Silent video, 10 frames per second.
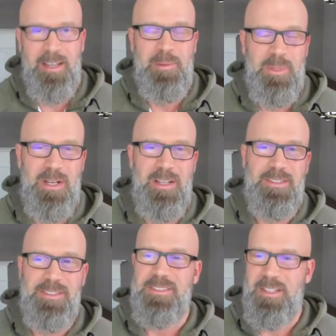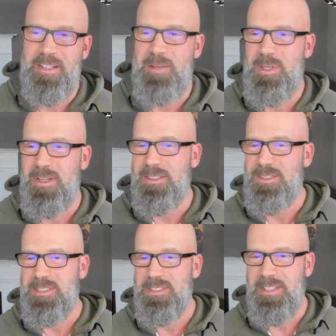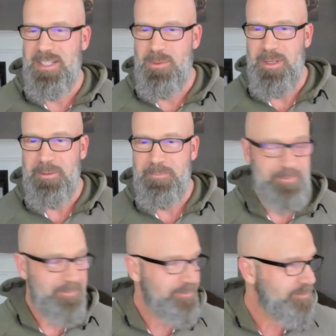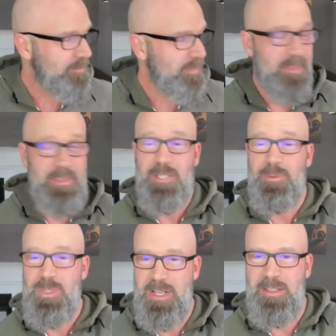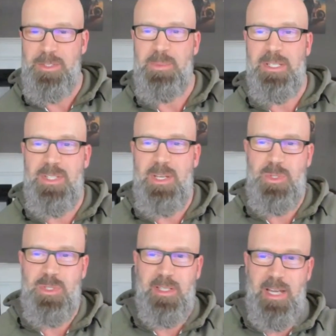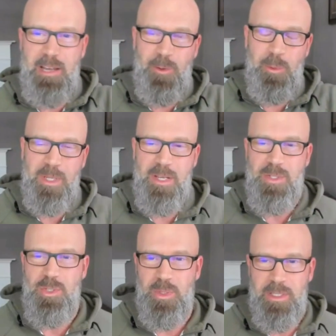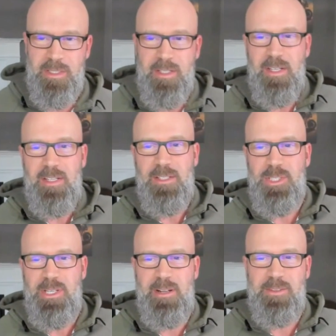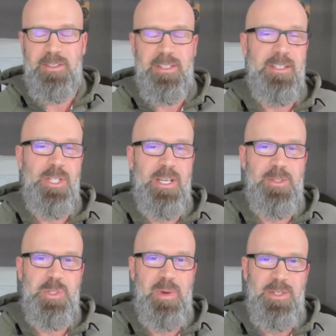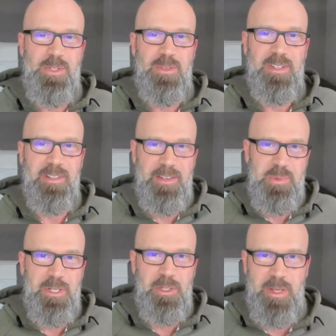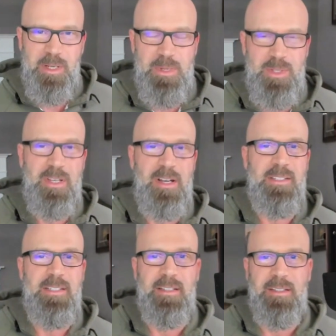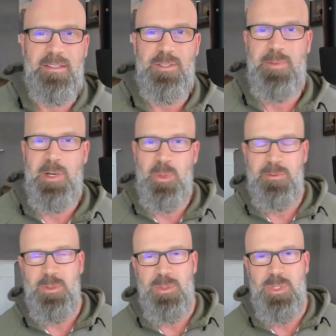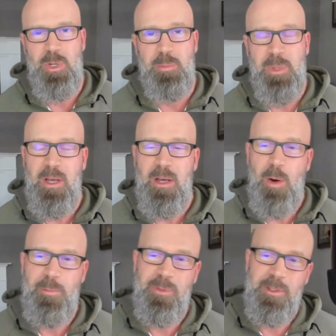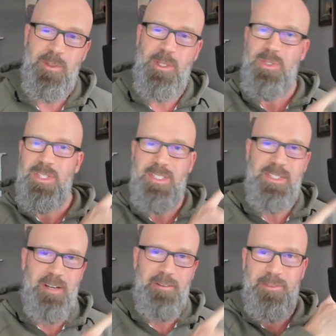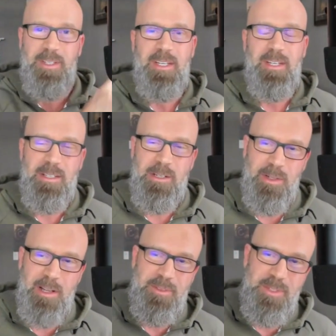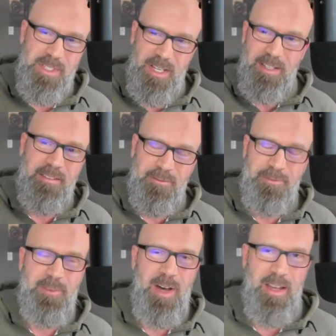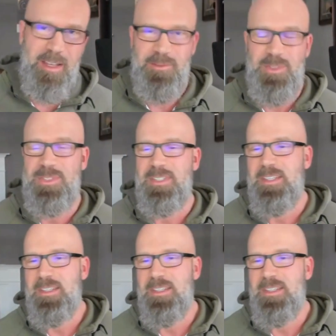gotta be honest. Anyway, thanks for sending that to me because that was a good laugh. I hope you guys enjoyed it. Shout out to the channel sponsor that allows me to create amazing content like this, Pheromone Infused Soap. Hopefully if you use this stuff, you don't have to send fives,